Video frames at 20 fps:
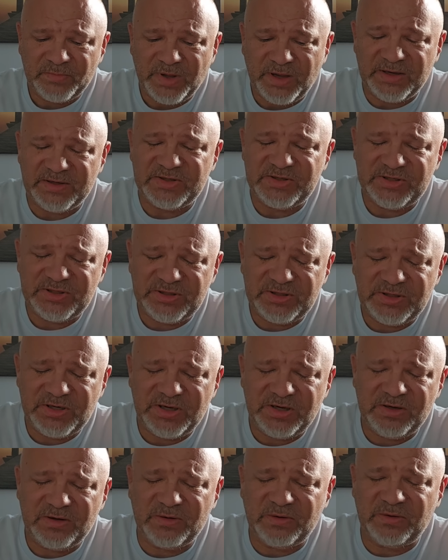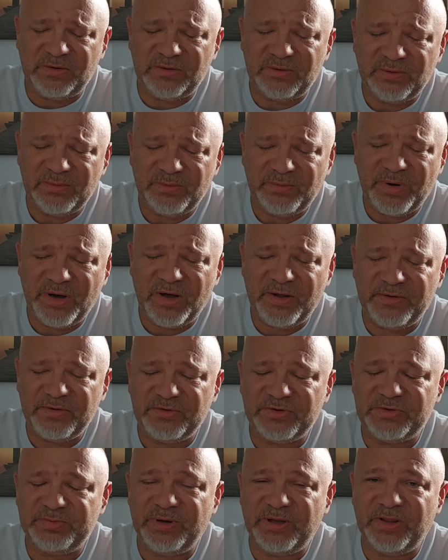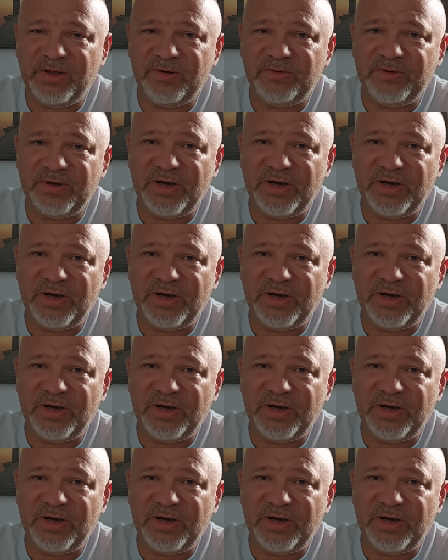It still bothers me, though,